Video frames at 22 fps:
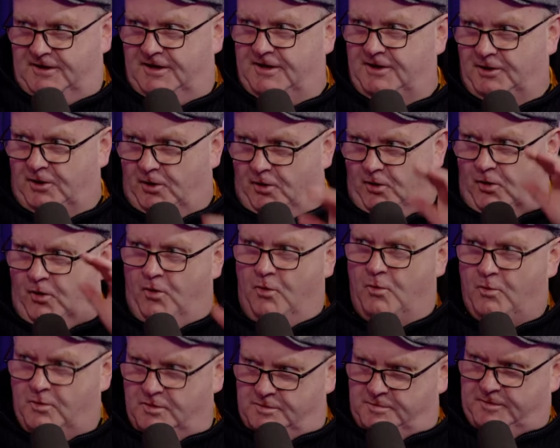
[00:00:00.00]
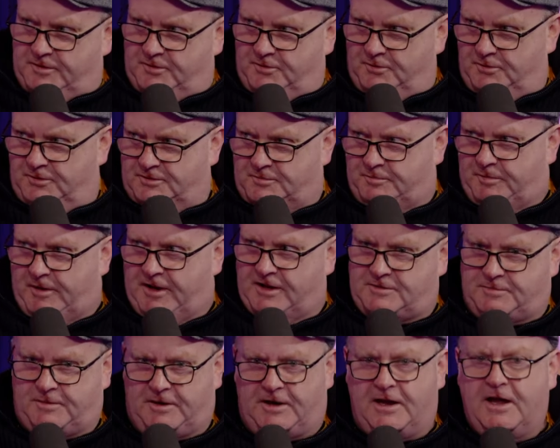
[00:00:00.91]
he'll always be known as
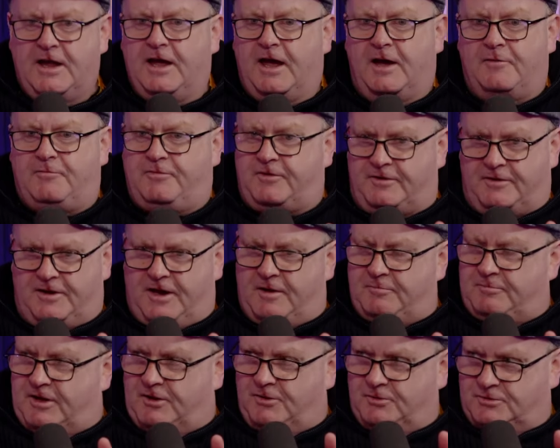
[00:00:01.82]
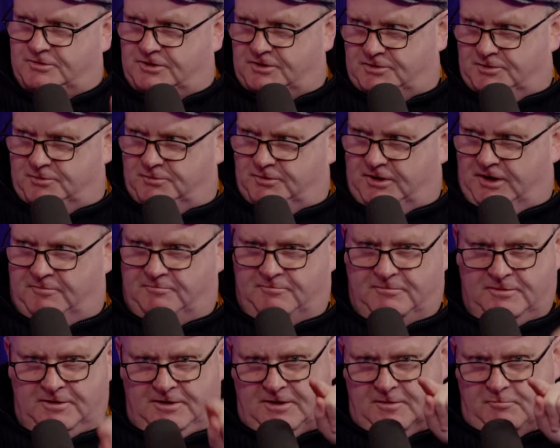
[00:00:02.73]
Pants Man. If it, nobody knows his real
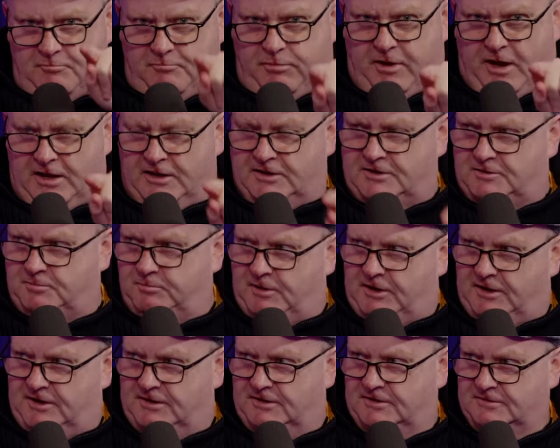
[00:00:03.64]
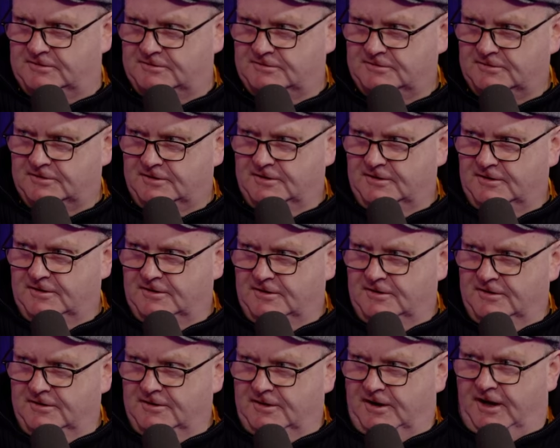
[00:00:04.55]
name, Pants Man. Pants
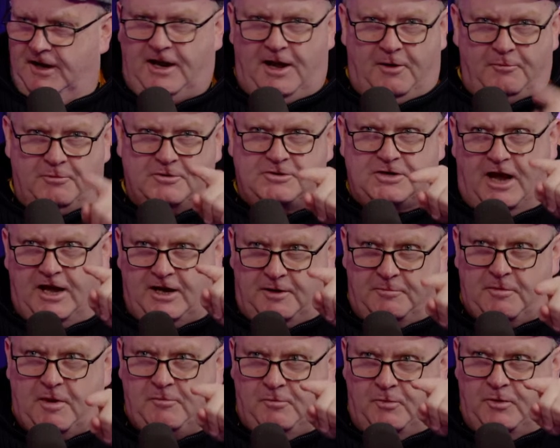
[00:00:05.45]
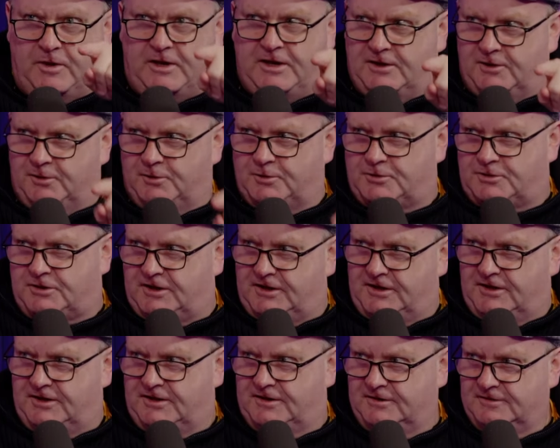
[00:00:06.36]
Man. And I would, I remember what he looks
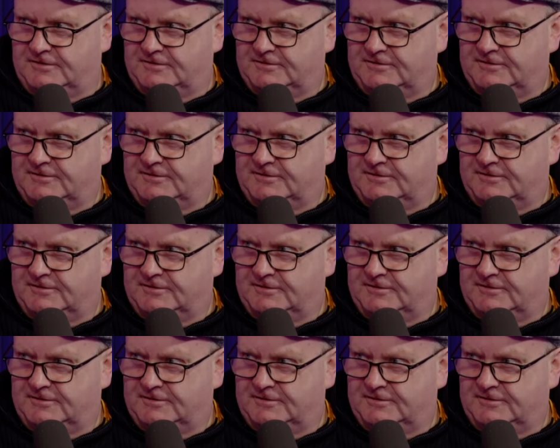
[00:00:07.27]
like.